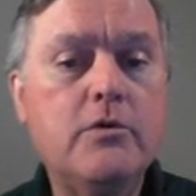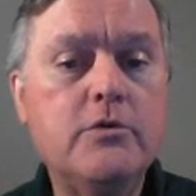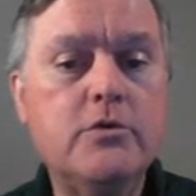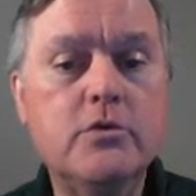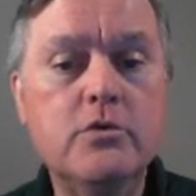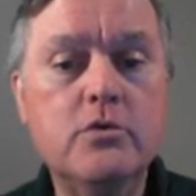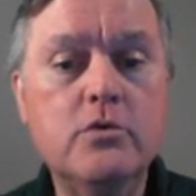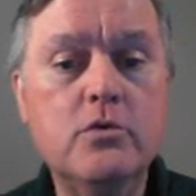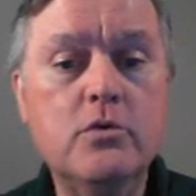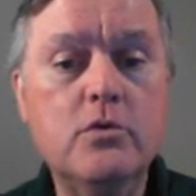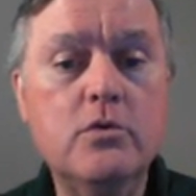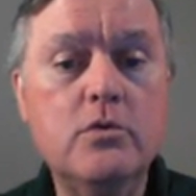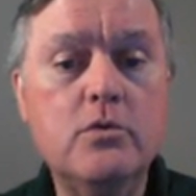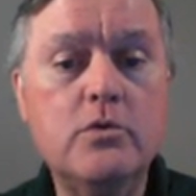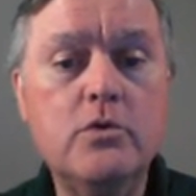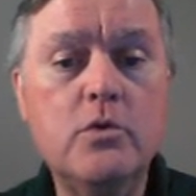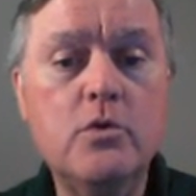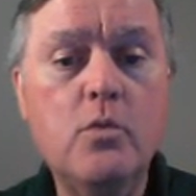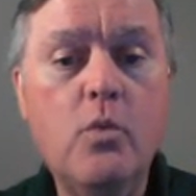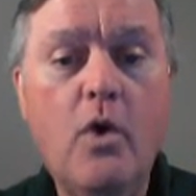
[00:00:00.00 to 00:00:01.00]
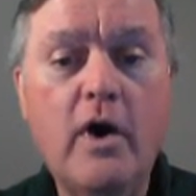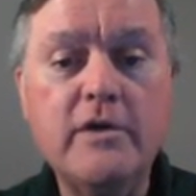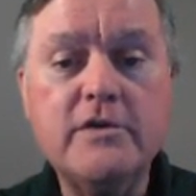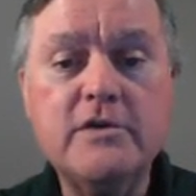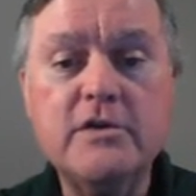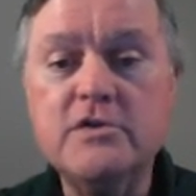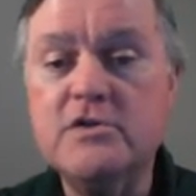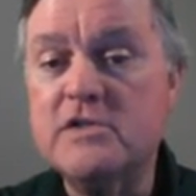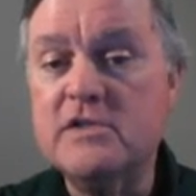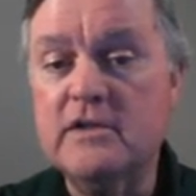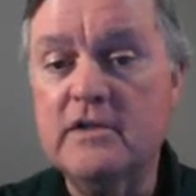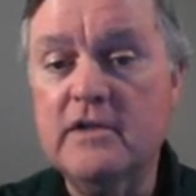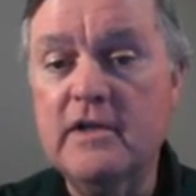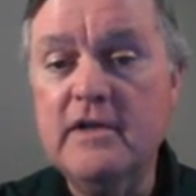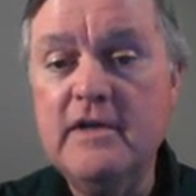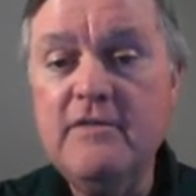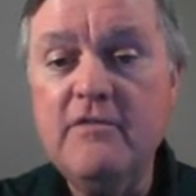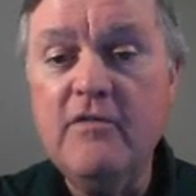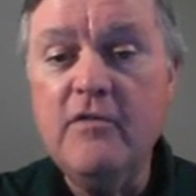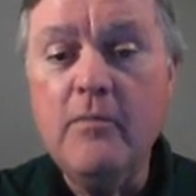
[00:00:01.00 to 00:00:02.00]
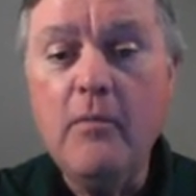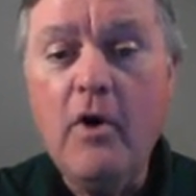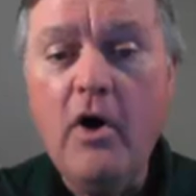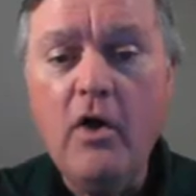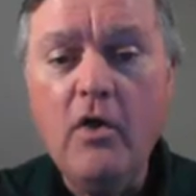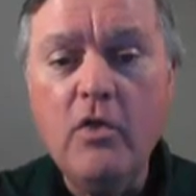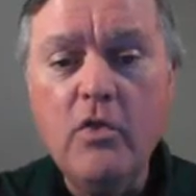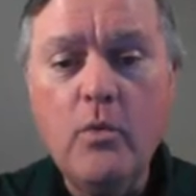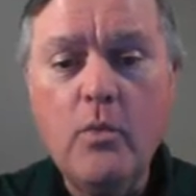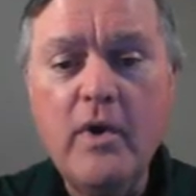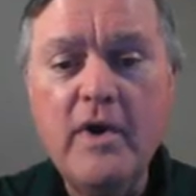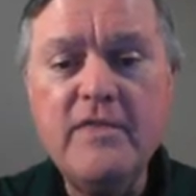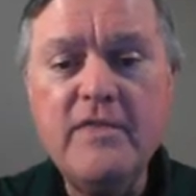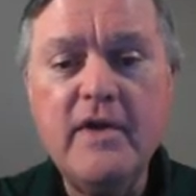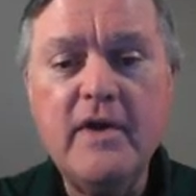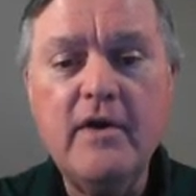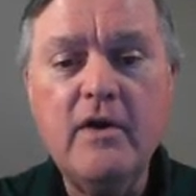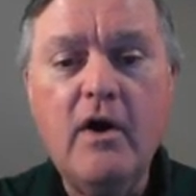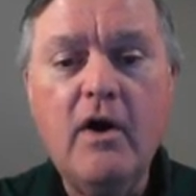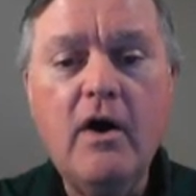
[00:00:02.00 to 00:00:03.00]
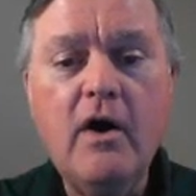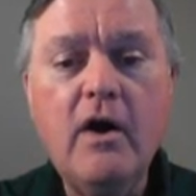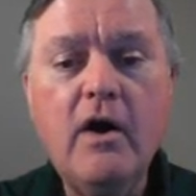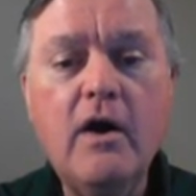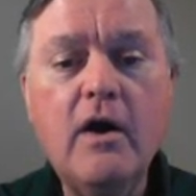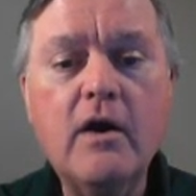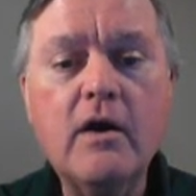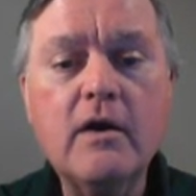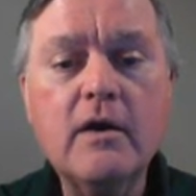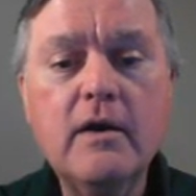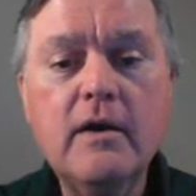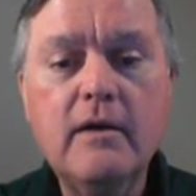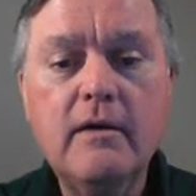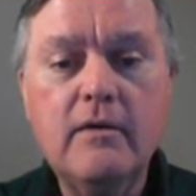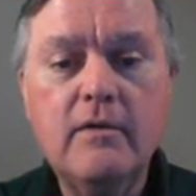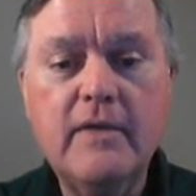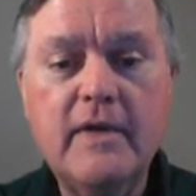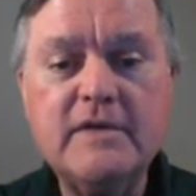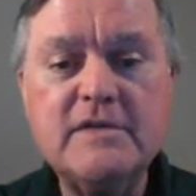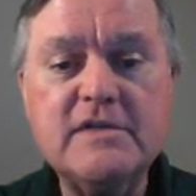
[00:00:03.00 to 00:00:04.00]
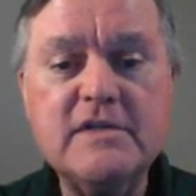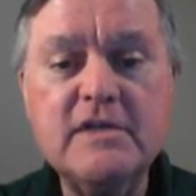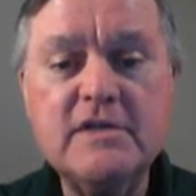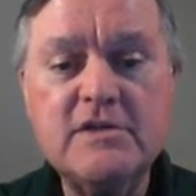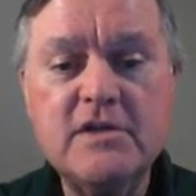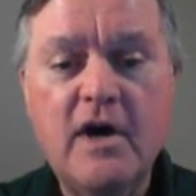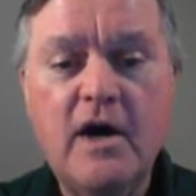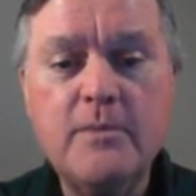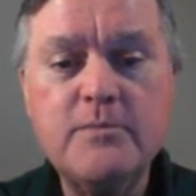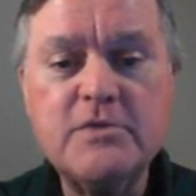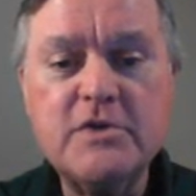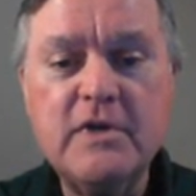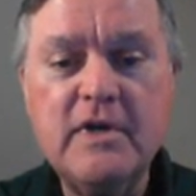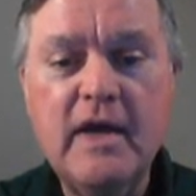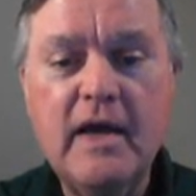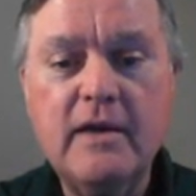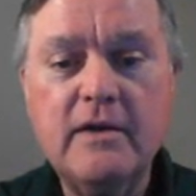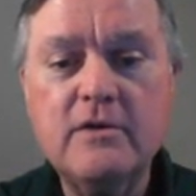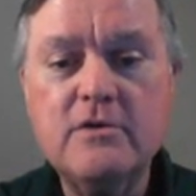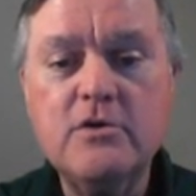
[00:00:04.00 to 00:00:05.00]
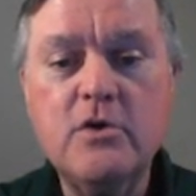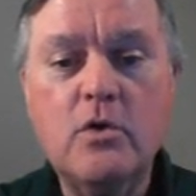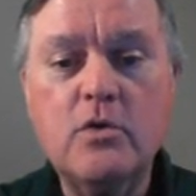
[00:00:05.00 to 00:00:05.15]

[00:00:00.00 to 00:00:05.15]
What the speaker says: Do you want to just leave them all the way they are? That's this option down here.